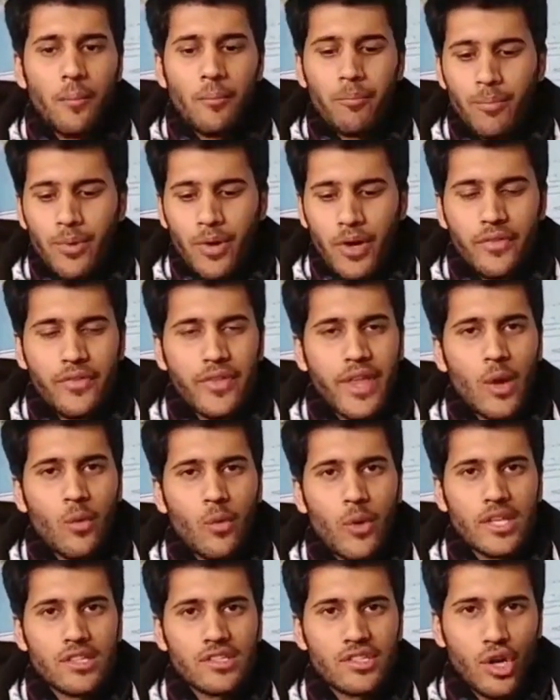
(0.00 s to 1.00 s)
burn their
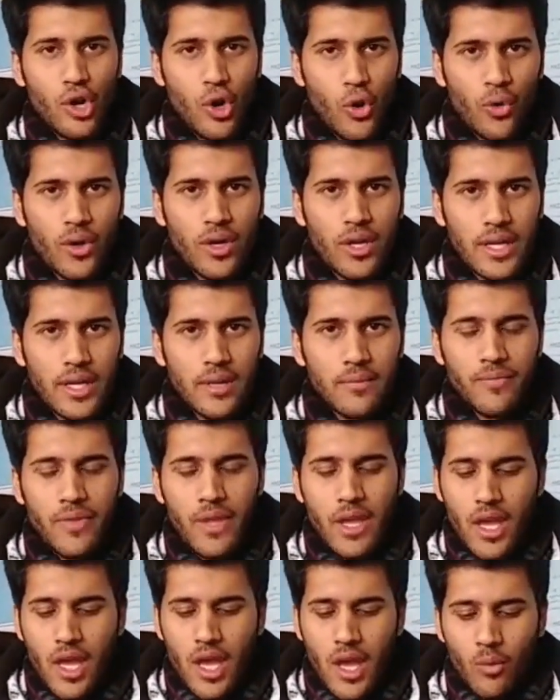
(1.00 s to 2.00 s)
waste locally,
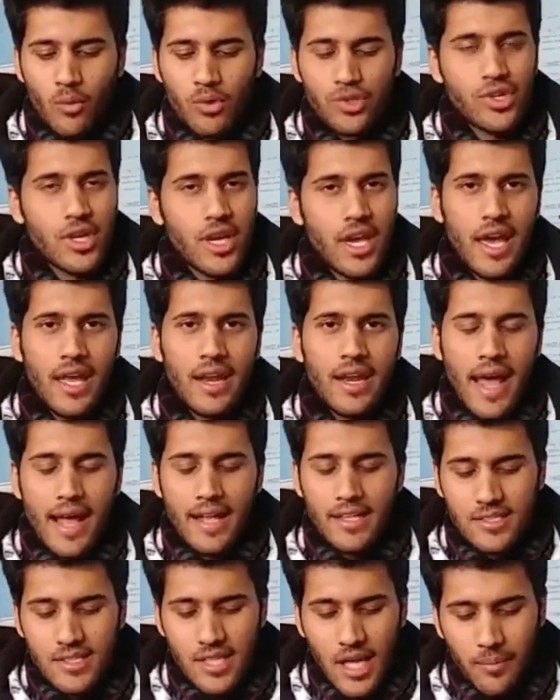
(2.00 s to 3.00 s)
which again
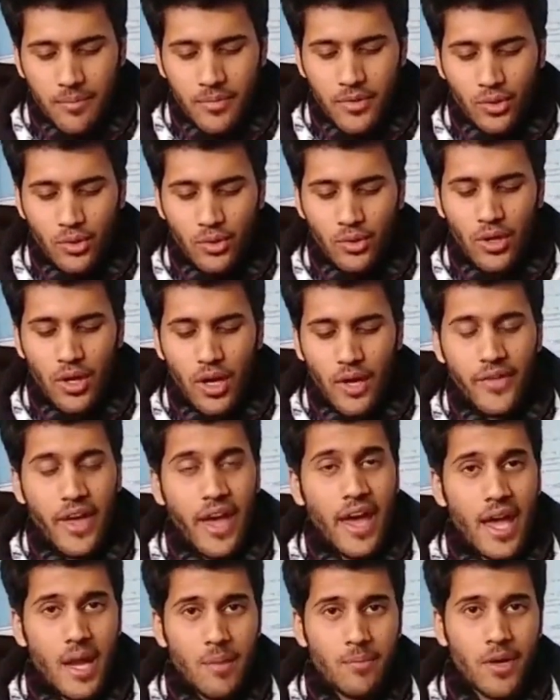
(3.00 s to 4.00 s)
adds up to the
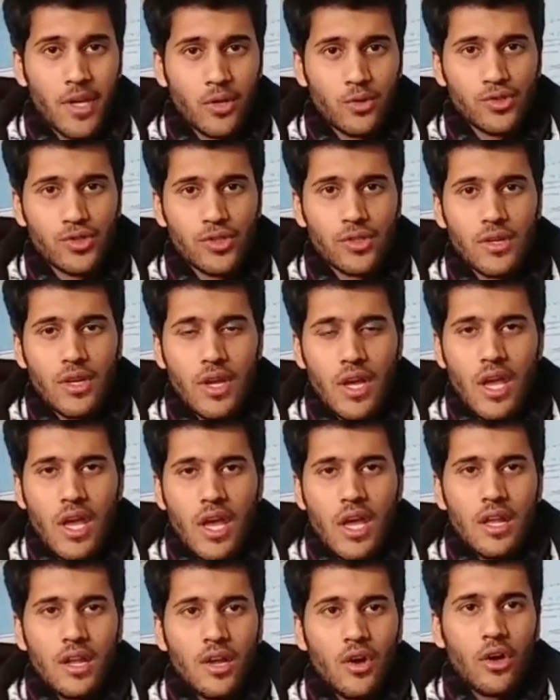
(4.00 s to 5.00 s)
air pollution,
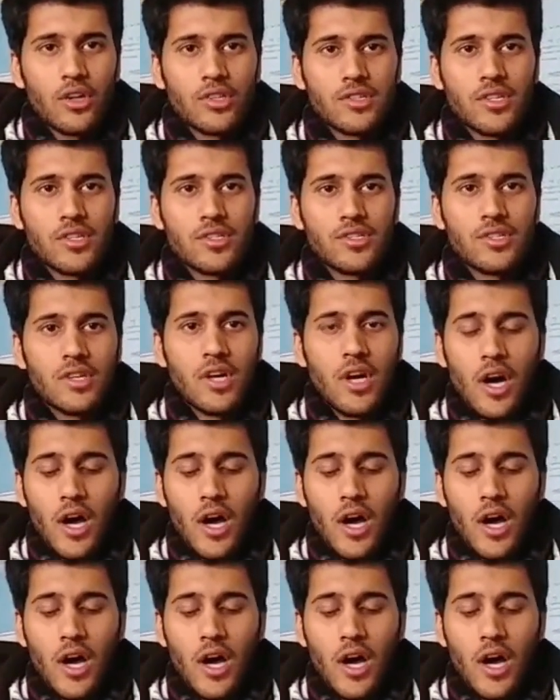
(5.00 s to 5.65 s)
causes